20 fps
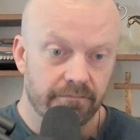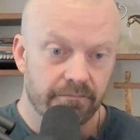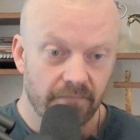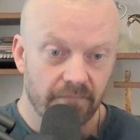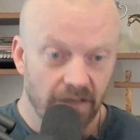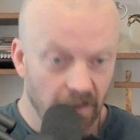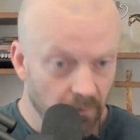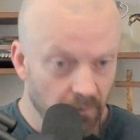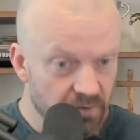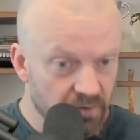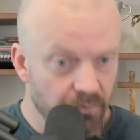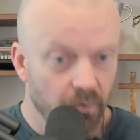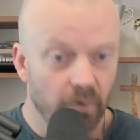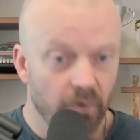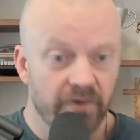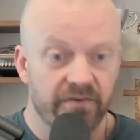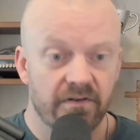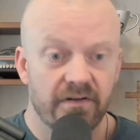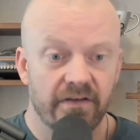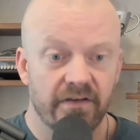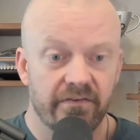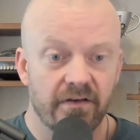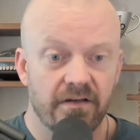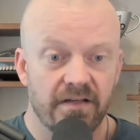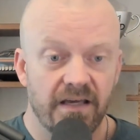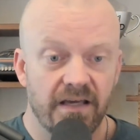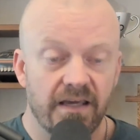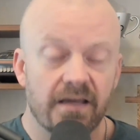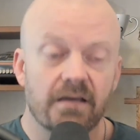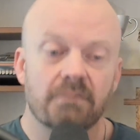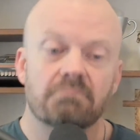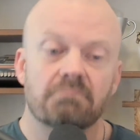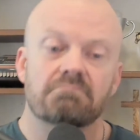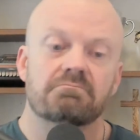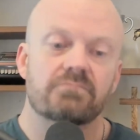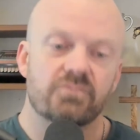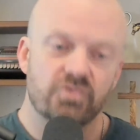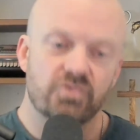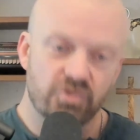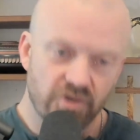How much poison does it take?
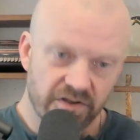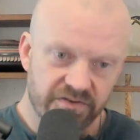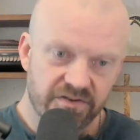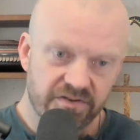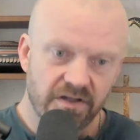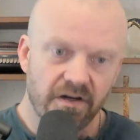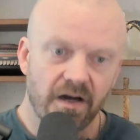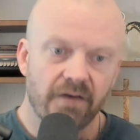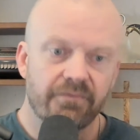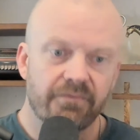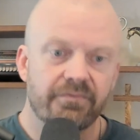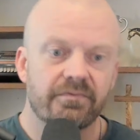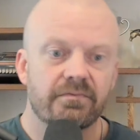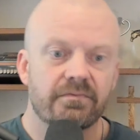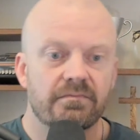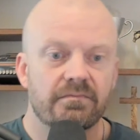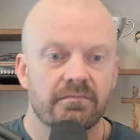Just enough.